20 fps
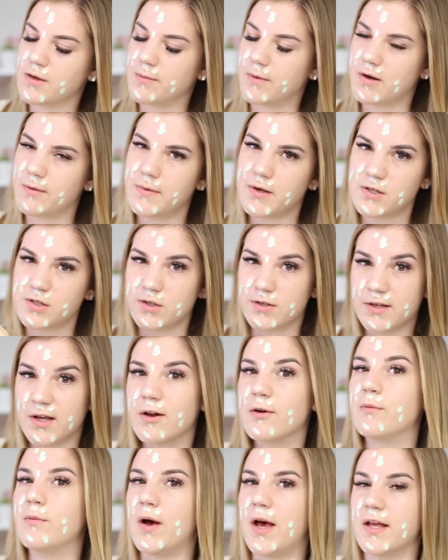You wanna make sure you
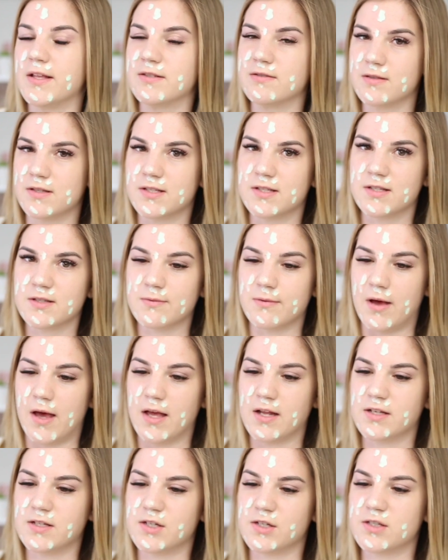get it wet. This is
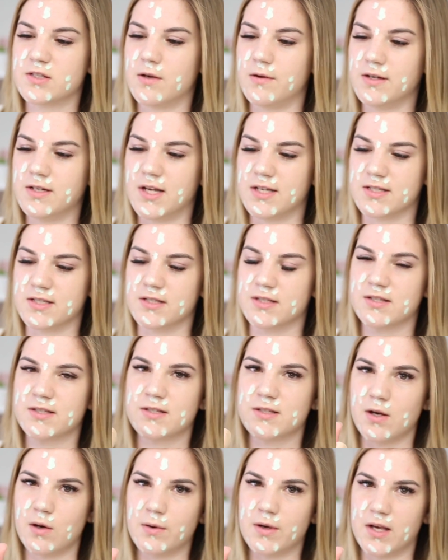wet, just so it doesn't
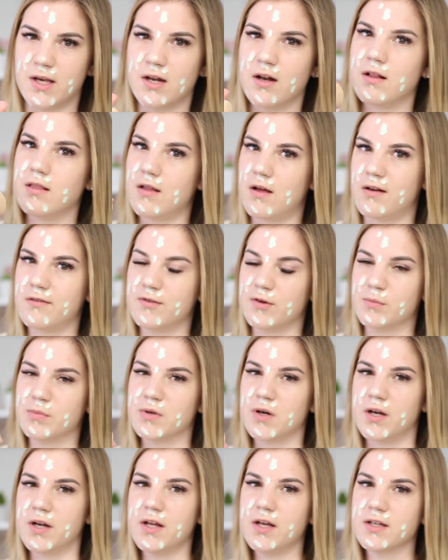soak in a lot of your
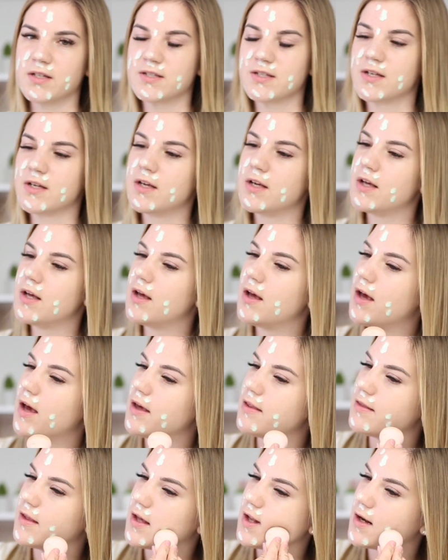product.
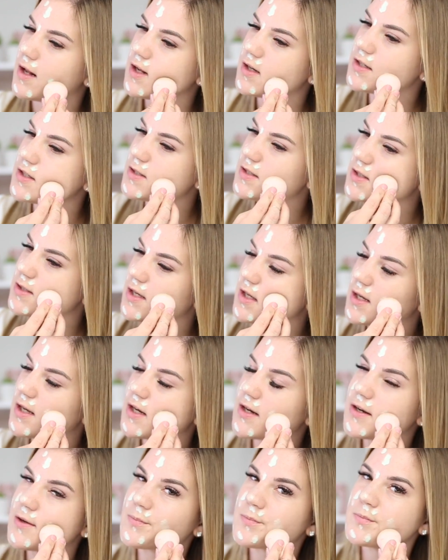And then I just sit
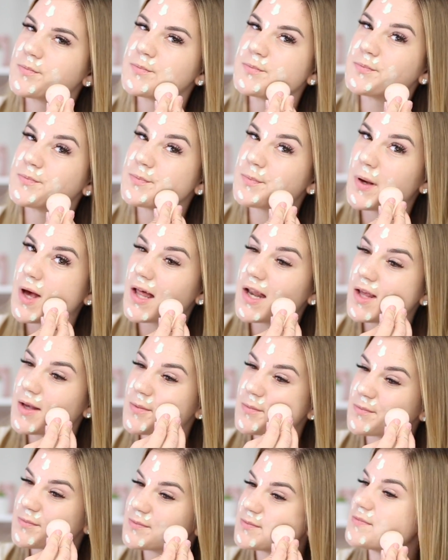here, pat
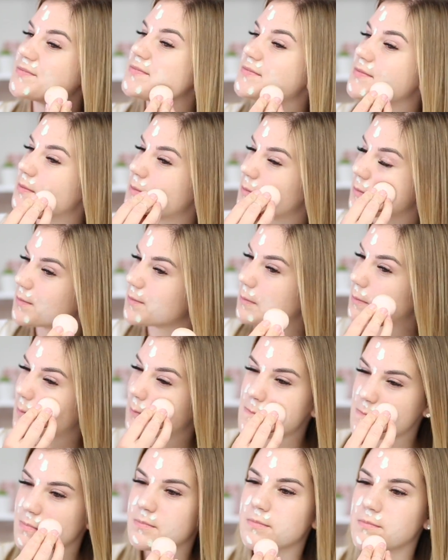
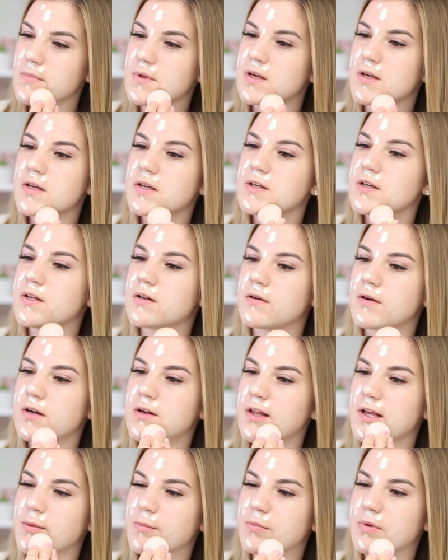it. You don't
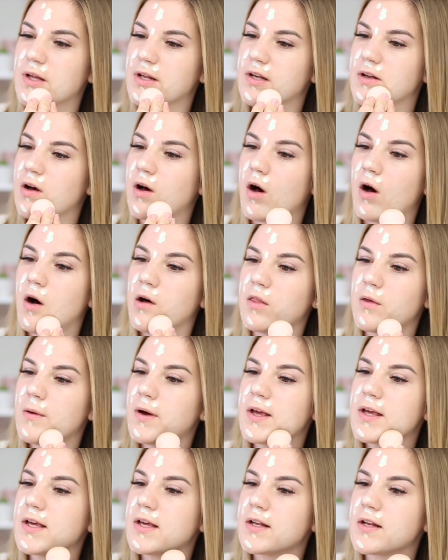wanna like blend it all the
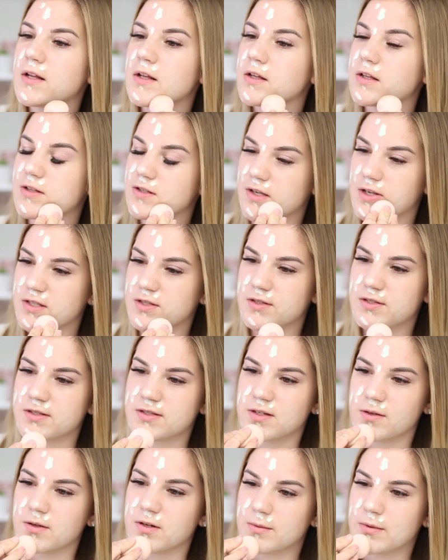way in, because you
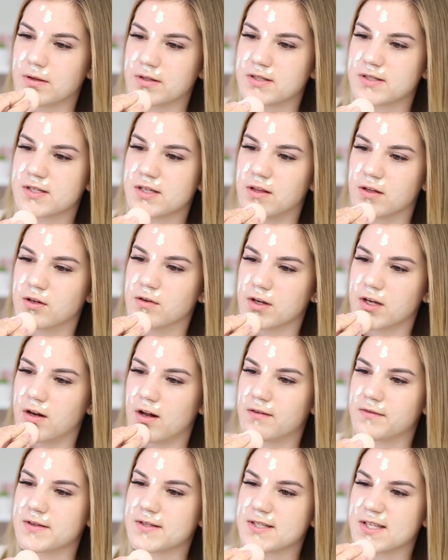still wanna be able to see the green,
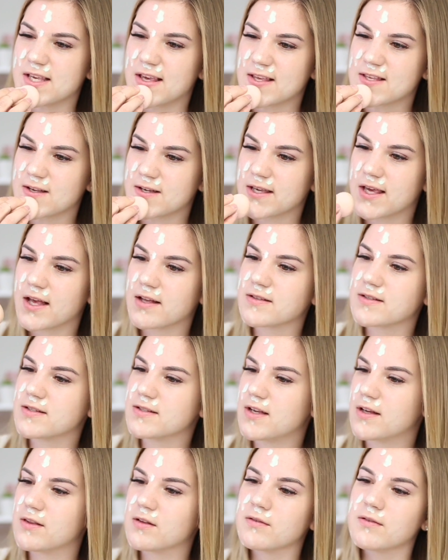obviously, so it
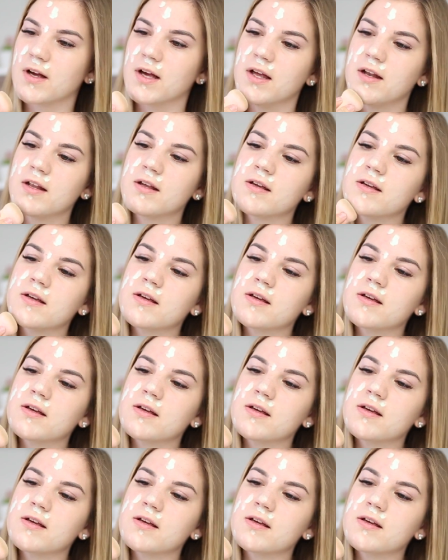cancels out the red.